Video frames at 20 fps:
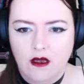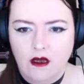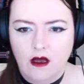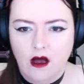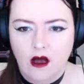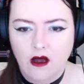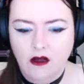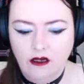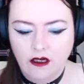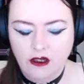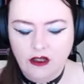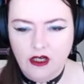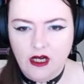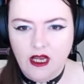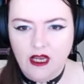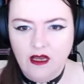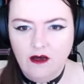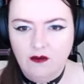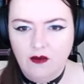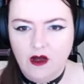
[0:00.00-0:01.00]
Carnage
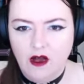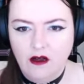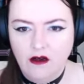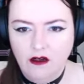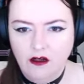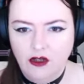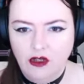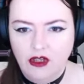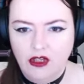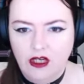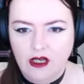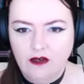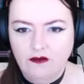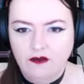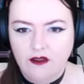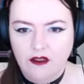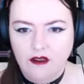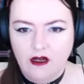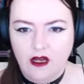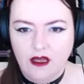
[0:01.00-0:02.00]
Ape, Carnage
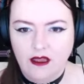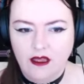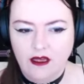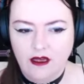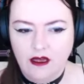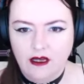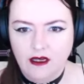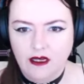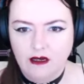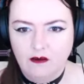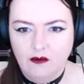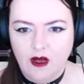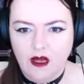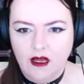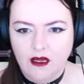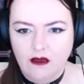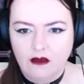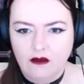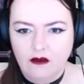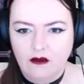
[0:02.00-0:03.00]
Chieftain, I think I need
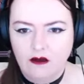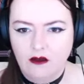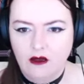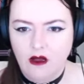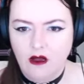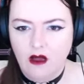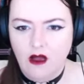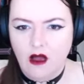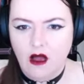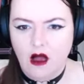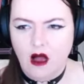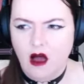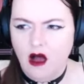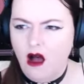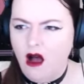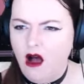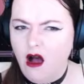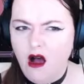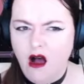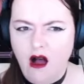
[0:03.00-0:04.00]

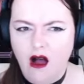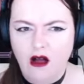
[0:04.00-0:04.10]
my...